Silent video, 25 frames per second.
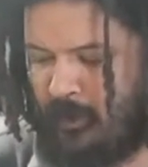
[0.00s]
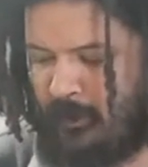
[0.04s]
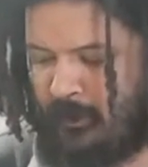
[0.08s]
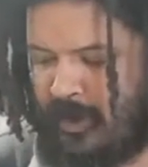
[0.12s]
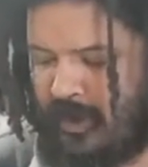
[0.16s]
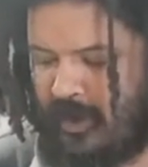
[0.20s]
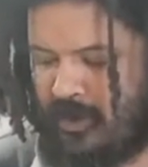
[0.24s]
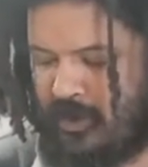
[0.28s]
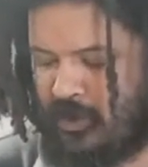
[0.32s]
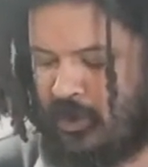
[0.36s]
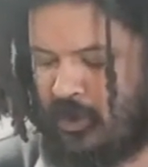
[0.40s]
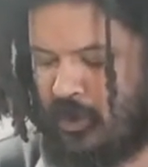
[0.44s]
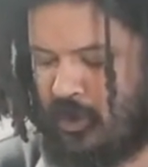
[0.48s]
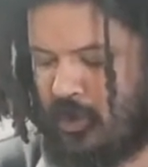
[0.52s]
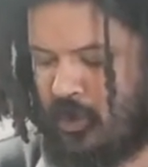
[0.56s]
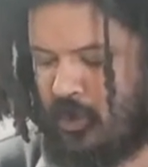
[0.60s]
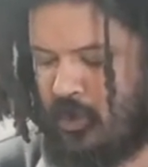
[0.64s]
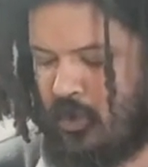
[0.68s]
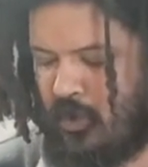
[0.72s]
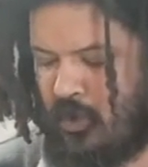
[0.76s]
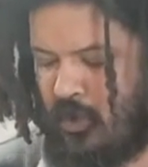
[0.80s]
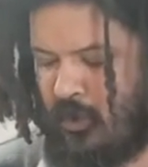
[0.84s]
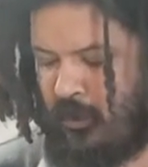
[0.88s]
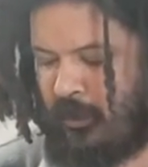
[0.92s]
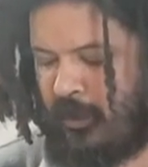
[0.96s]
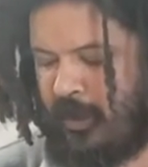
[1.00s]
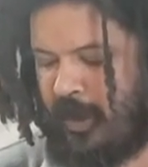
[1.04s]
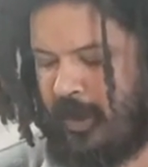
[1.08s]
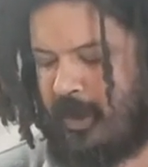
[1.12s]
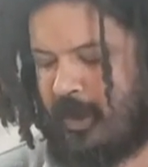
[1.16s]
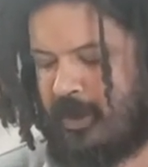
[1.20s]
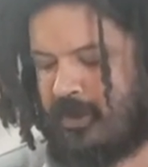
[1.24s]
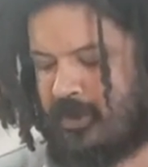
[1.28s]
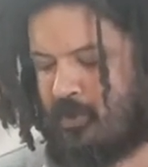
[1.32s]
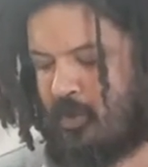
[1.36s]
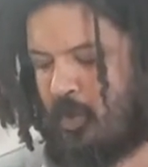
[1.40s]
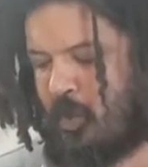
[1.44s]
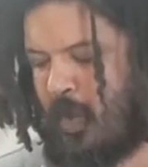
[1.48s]
be too thick
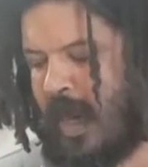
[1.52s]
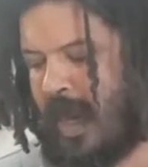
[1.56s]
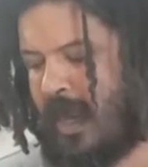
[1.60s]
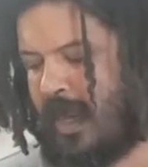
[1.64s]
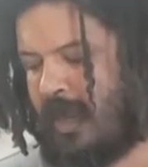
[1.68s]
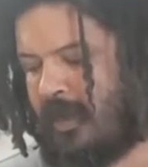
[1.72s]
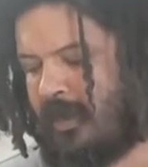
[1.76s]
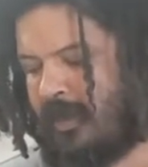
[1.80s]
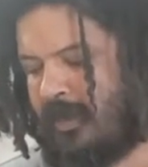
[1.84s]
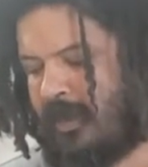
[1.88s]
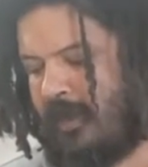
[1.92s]
as well,